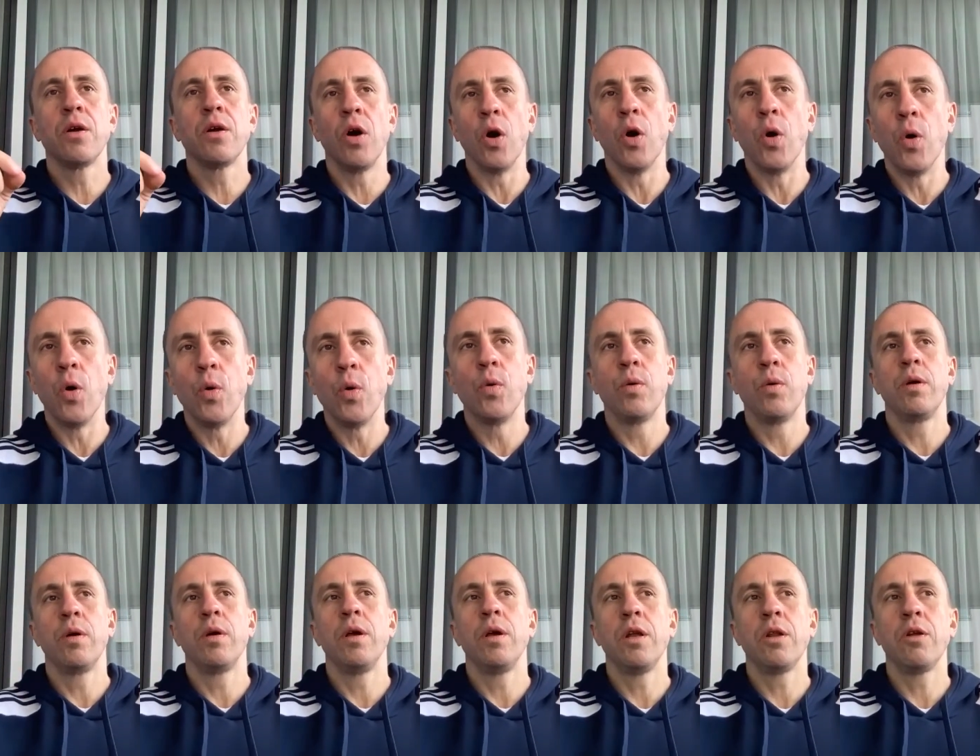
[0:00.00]
go.
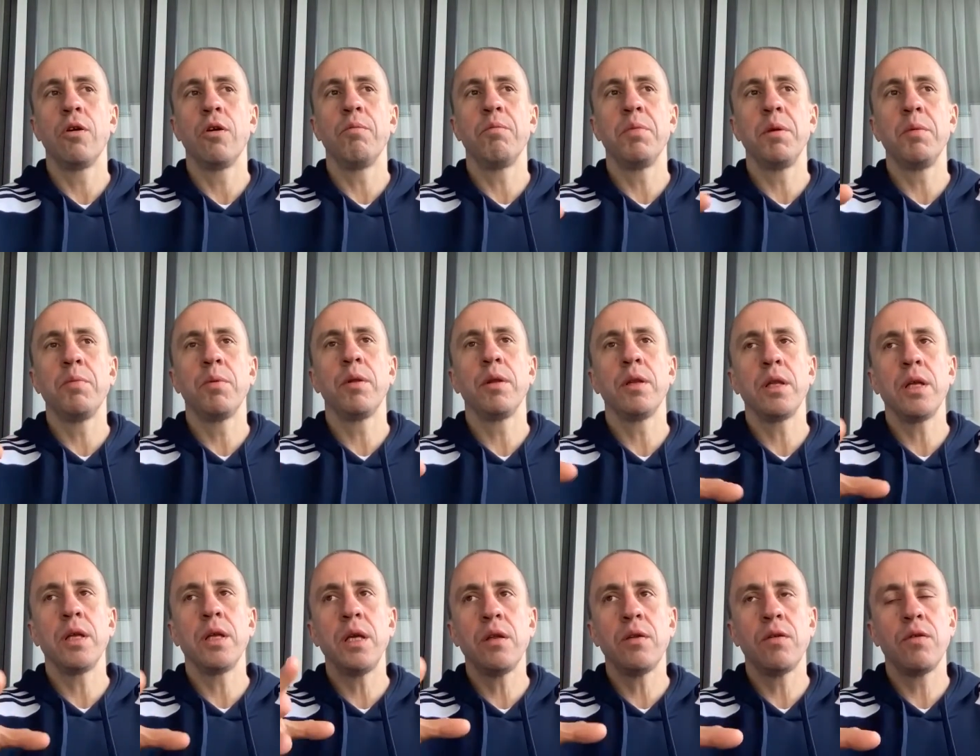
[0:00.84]
People
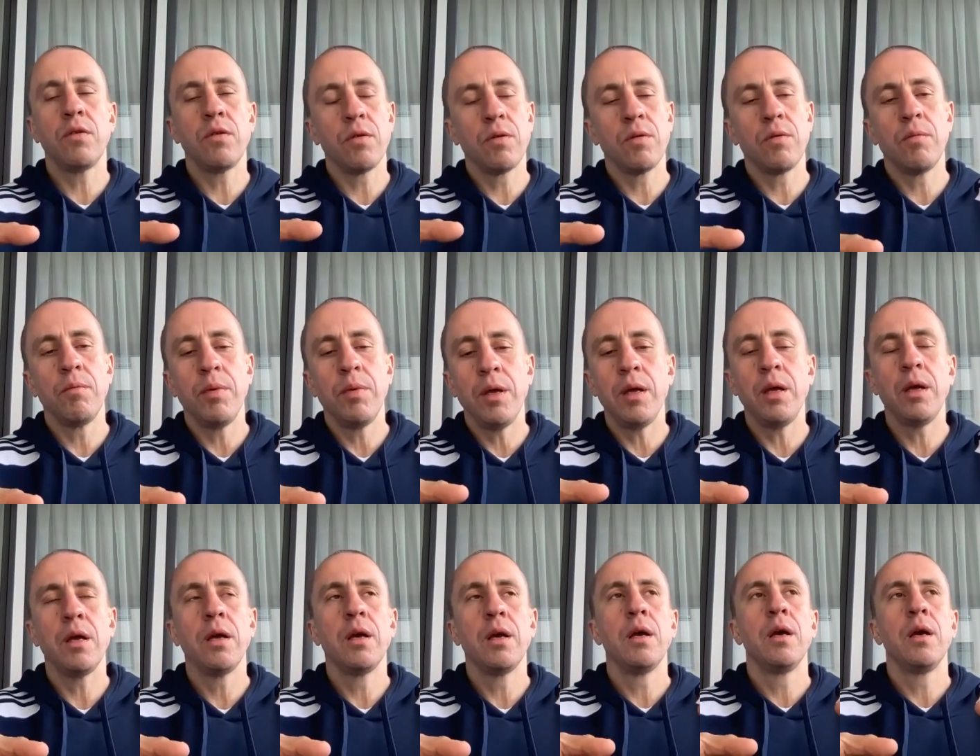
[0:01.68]
need to
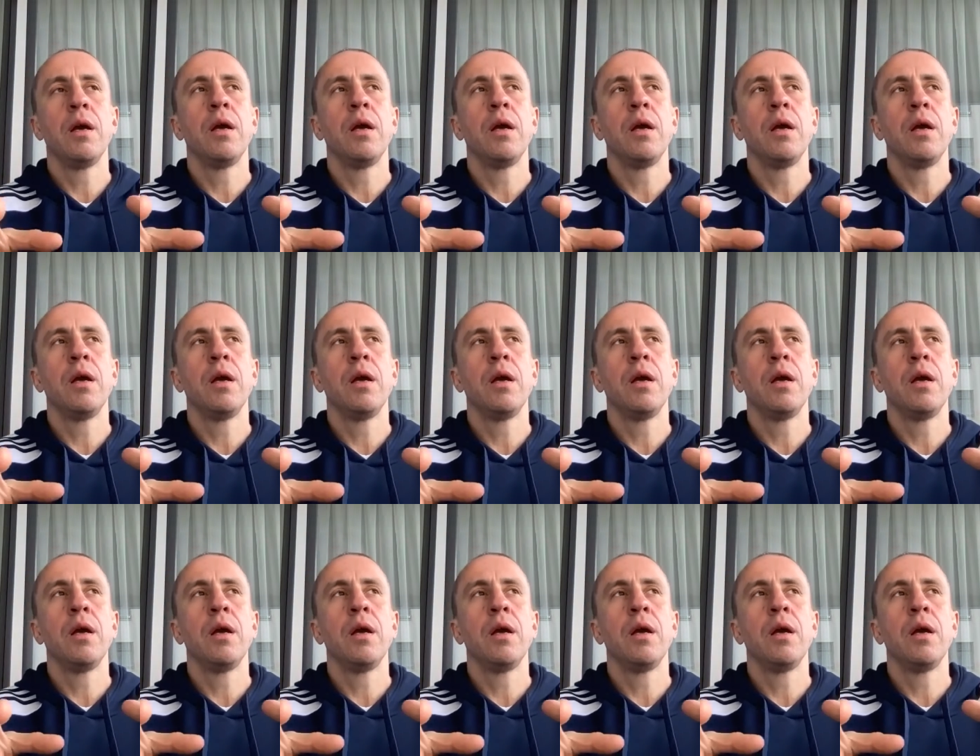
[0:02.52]
be